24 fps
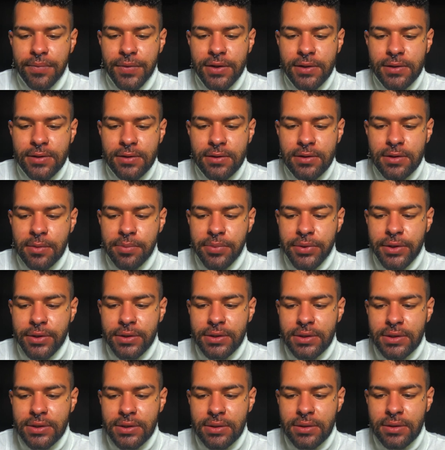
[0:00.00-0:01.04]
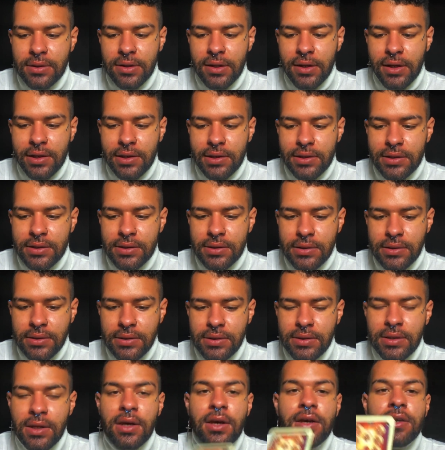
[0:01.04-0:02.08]
This is a person that
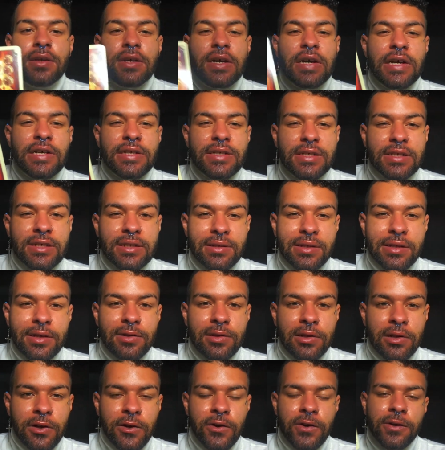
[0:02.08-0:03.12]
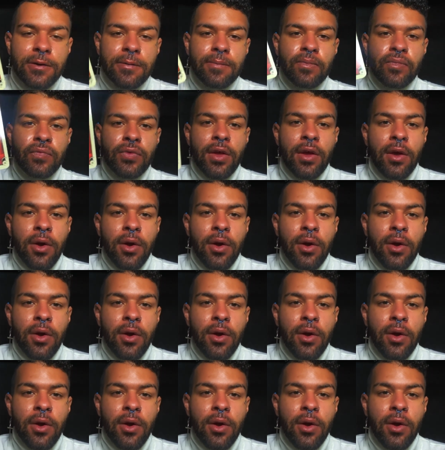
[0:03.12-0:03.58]
is constantly learning.